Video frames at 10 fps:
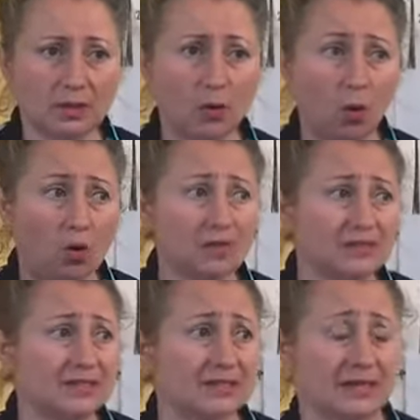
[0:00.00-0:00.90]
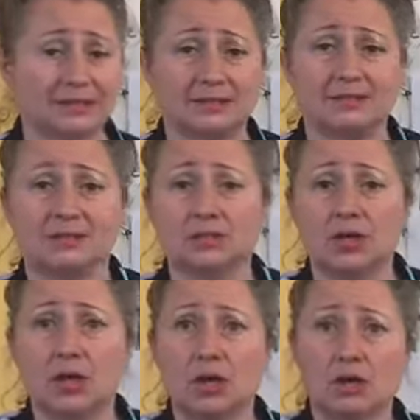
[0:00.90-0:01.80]
all of these lessons
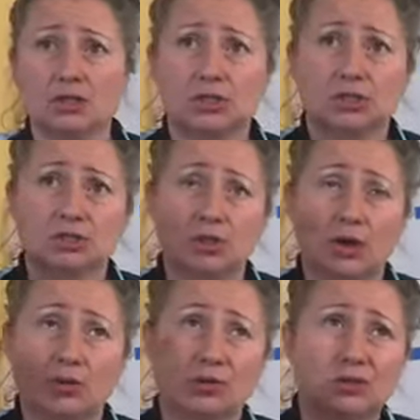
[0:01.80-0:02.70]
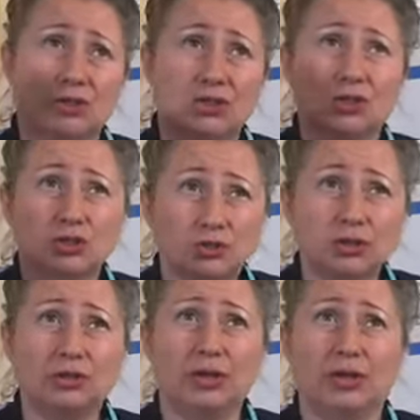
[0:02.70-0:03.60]
they
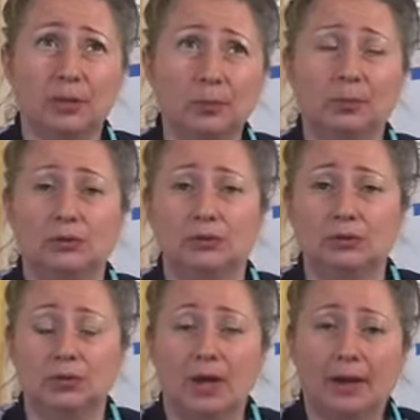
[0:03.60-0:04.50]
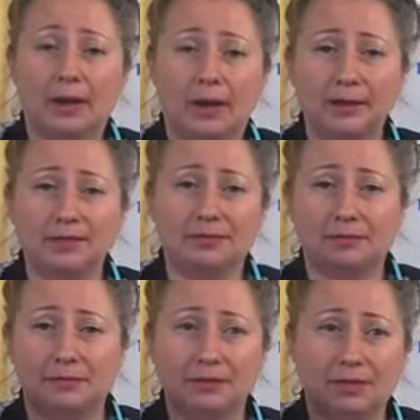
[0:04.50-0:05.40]
should help you kind of
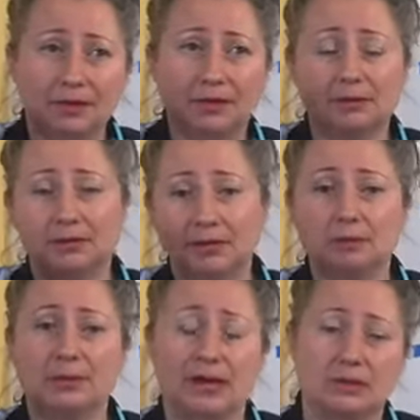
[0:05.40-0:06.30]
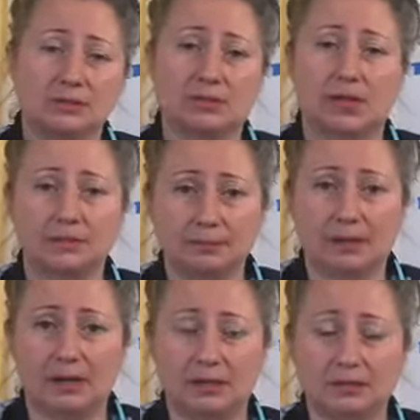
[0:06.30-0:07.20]
think a little bit outside the
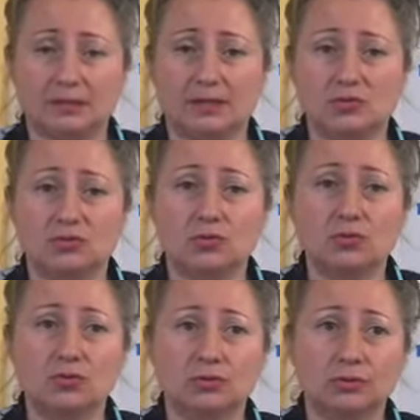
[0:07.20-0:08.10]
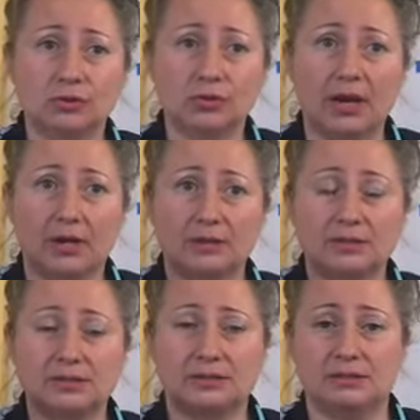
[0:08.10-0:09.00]
box, and so you'll learn how to
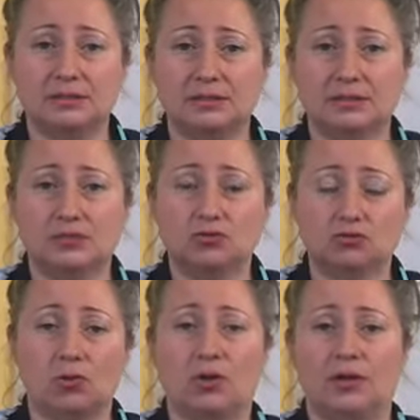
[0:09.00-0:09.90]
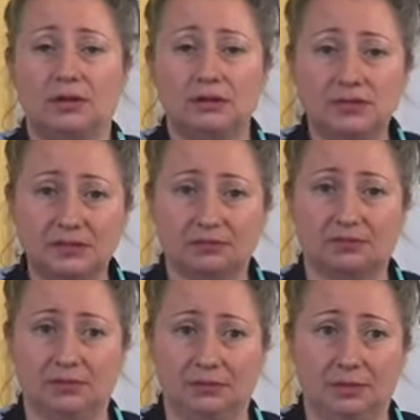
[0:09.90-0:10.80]
see drawing
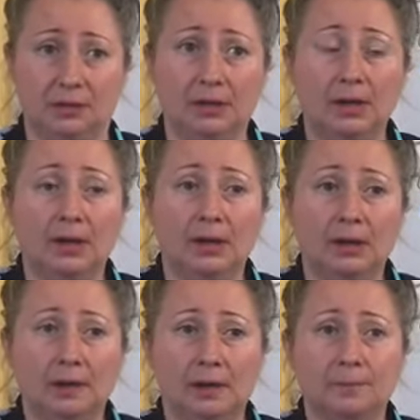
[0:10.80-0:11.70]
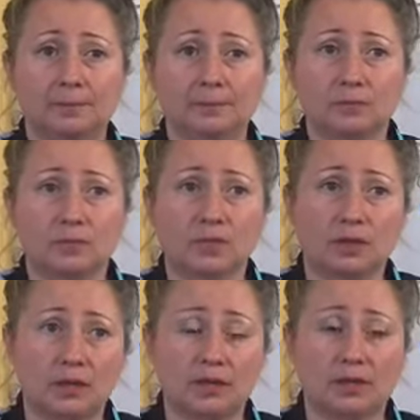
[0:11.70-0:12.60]
differently.
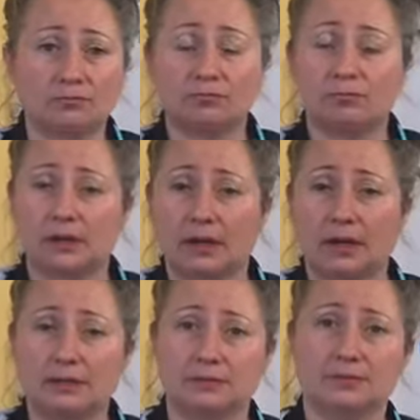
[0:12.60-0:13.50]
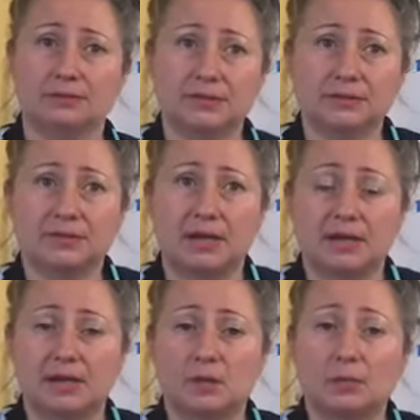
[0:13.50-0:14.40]
That kind of
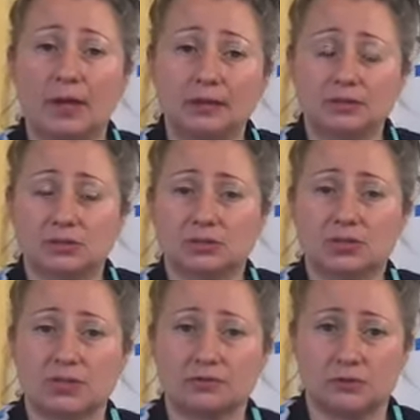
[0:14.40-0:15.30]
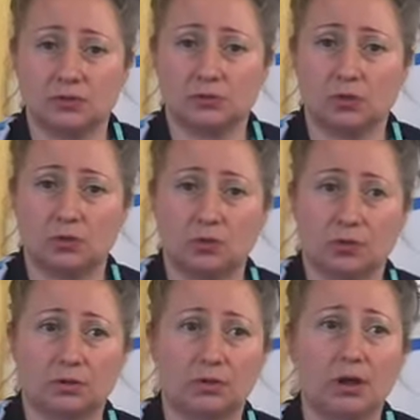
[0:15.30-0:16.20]
saying, you painted yourself into a
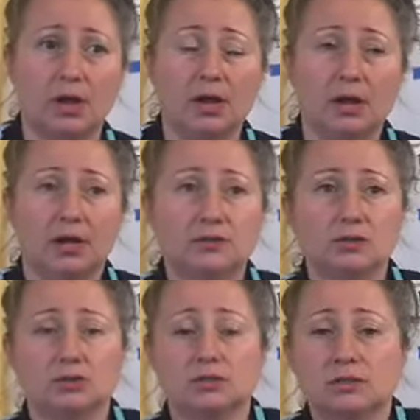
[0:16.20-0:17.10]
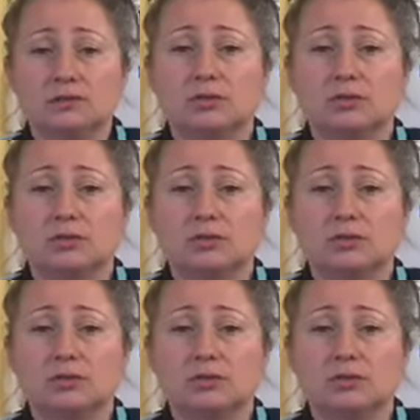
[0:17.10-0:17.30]
corner. It's sort of a